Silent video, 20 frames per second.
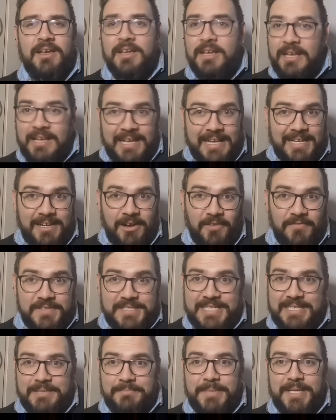it
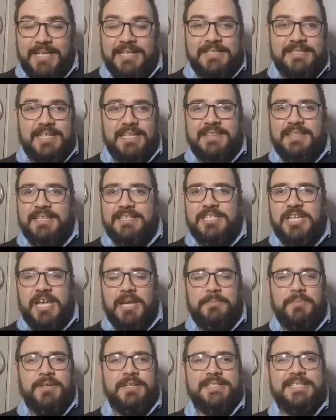obviously means that the
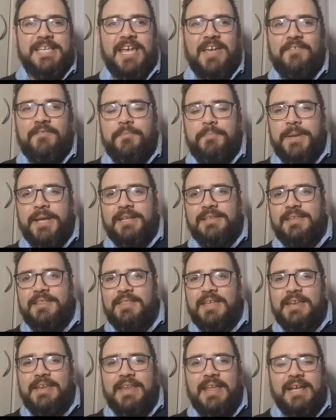champions have picked
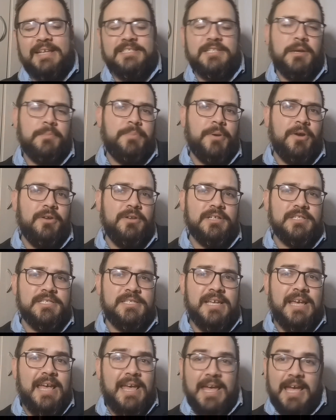their next opponents,
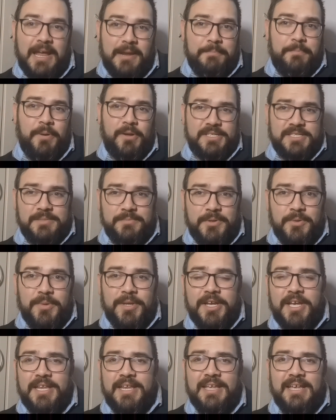and possibly we're
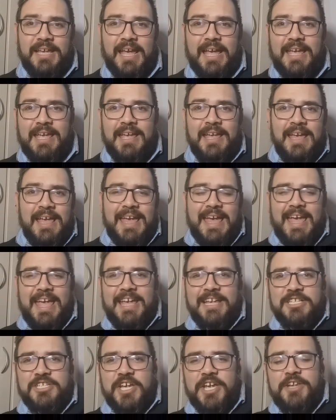getting a
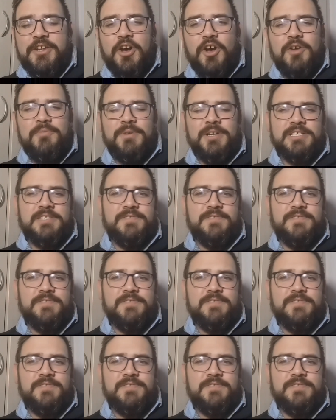AJ and Omos